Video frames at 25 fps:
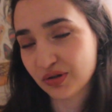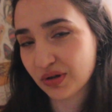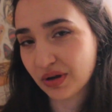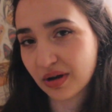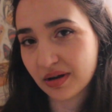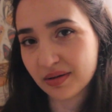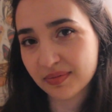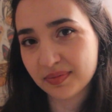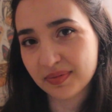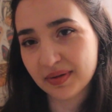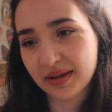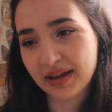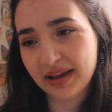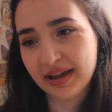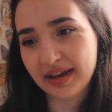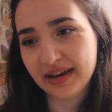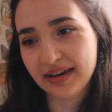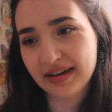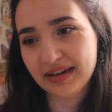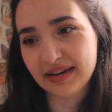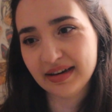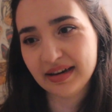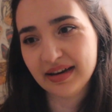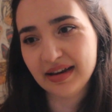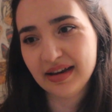job,
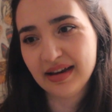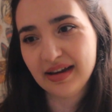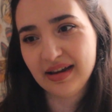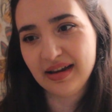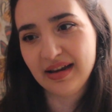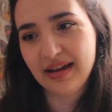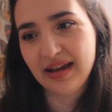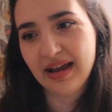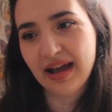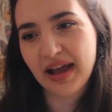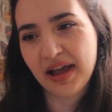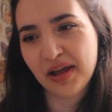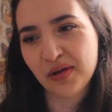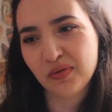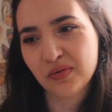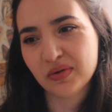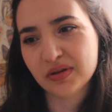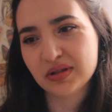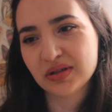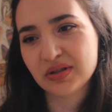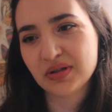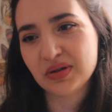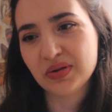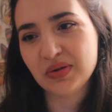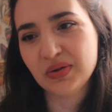and I
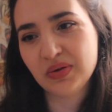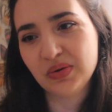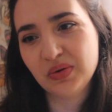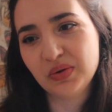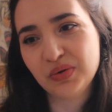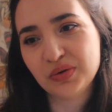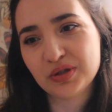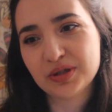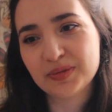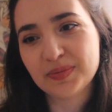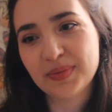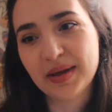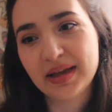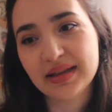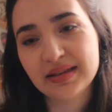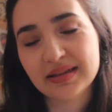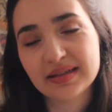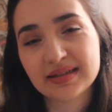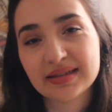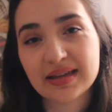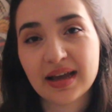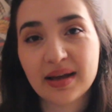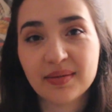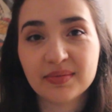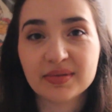want to spend the
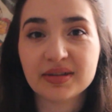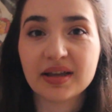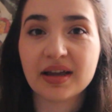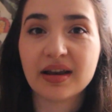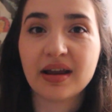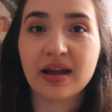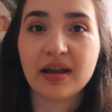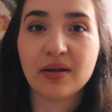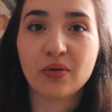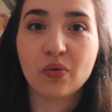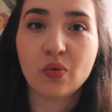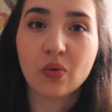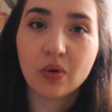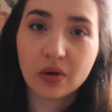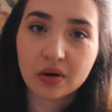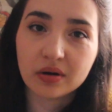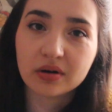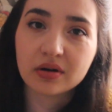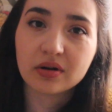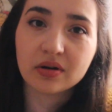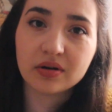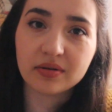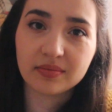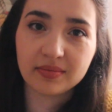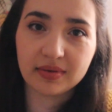time that I
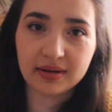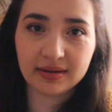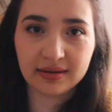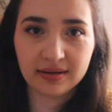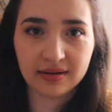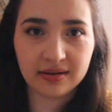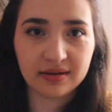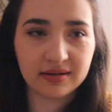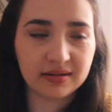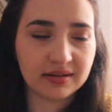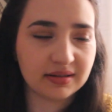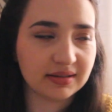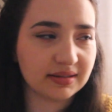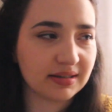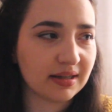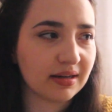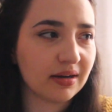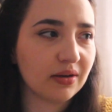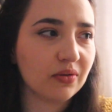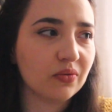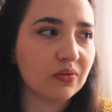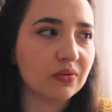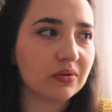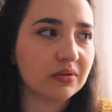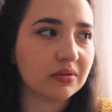work on my art, that
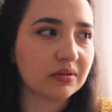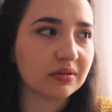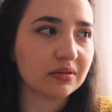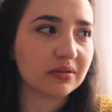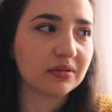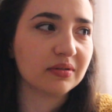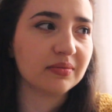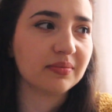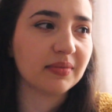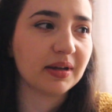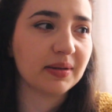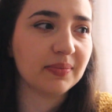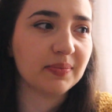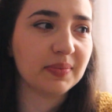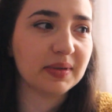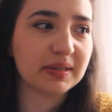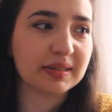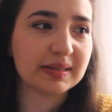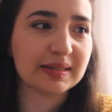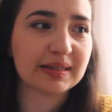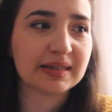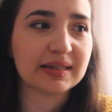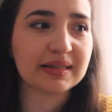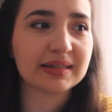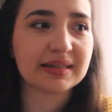I work on my
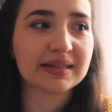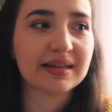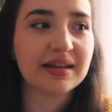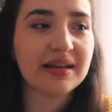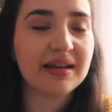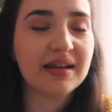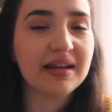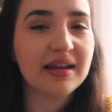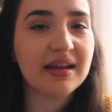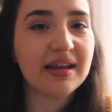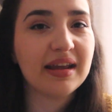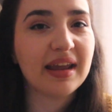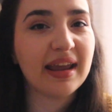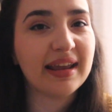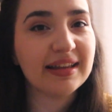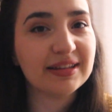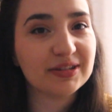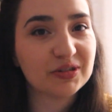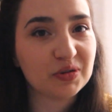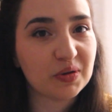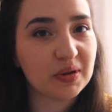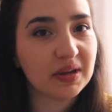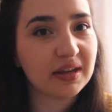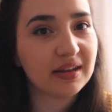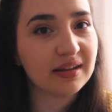business,
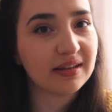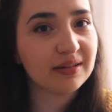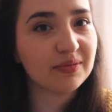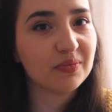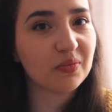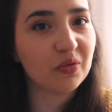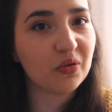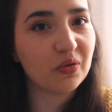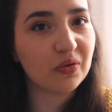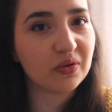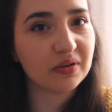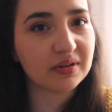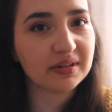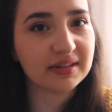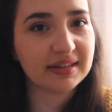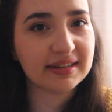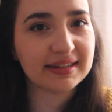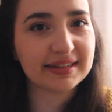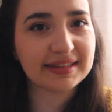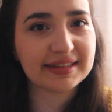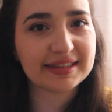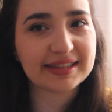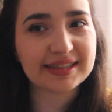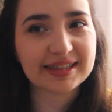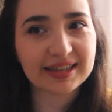enjoying it more
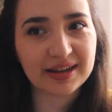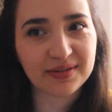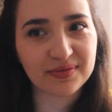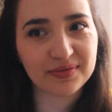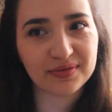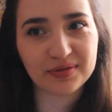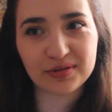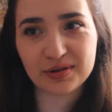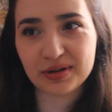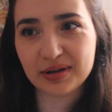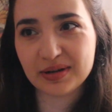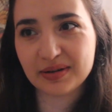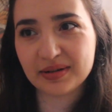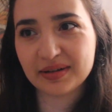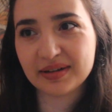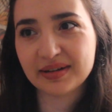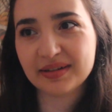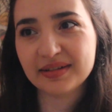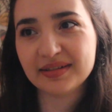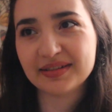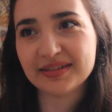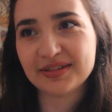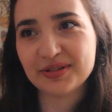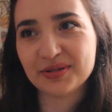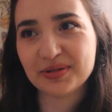than suffering,
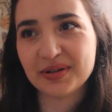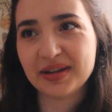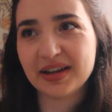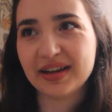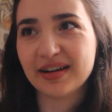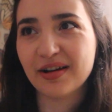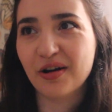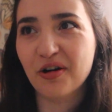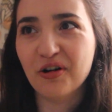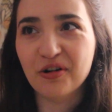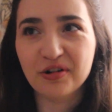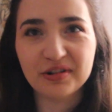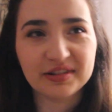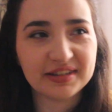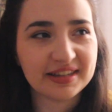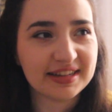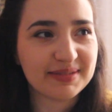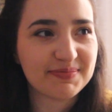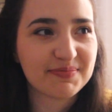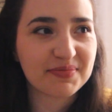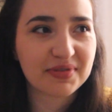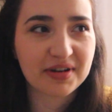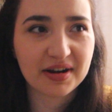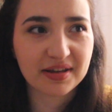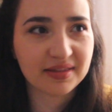doing all the
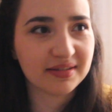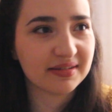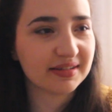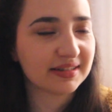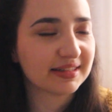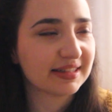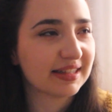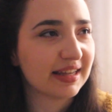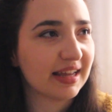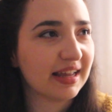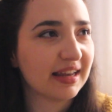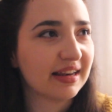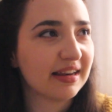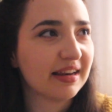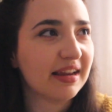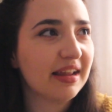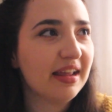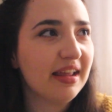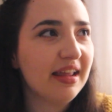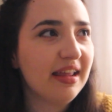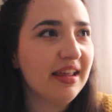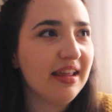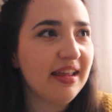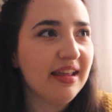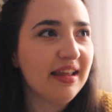products and
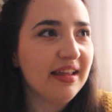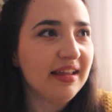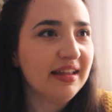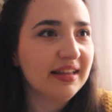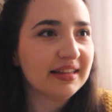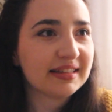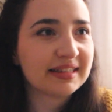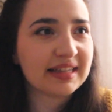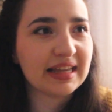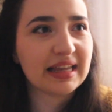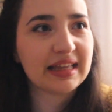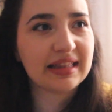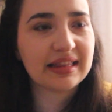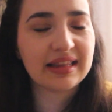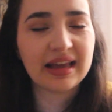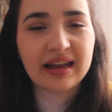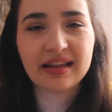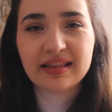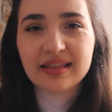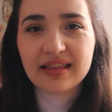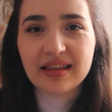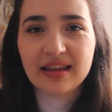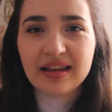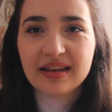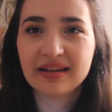seeing
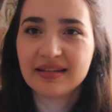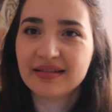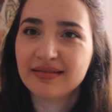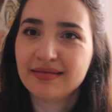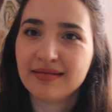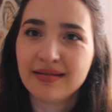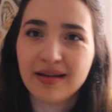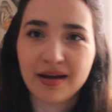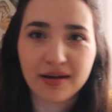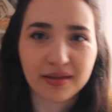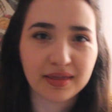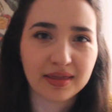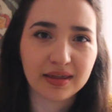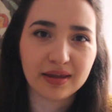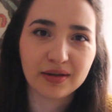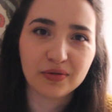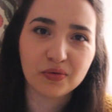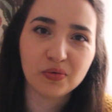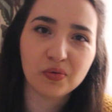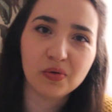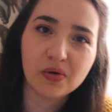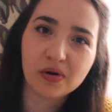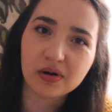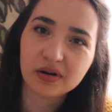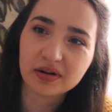that
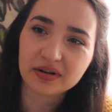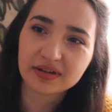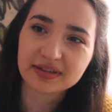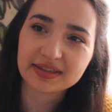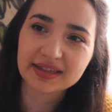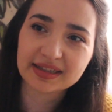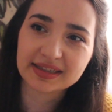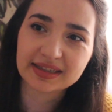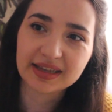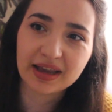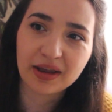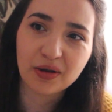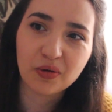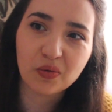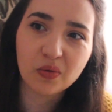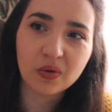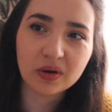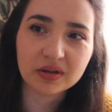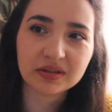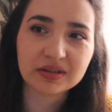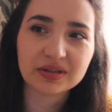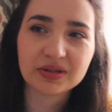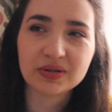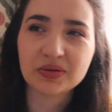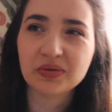nothing works as I
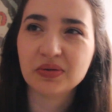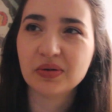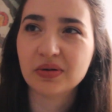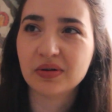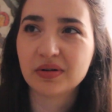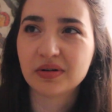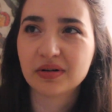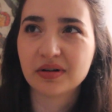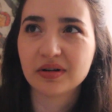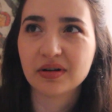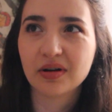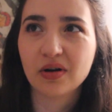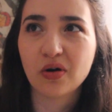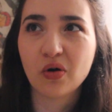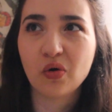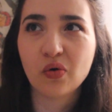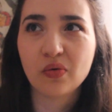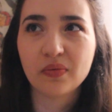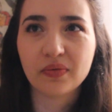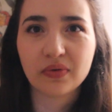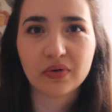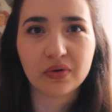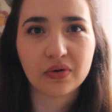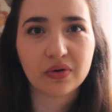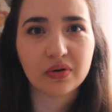want to, or
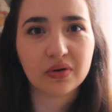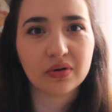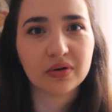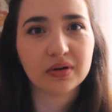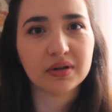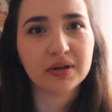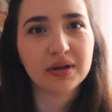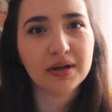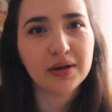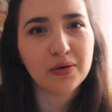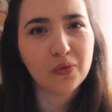over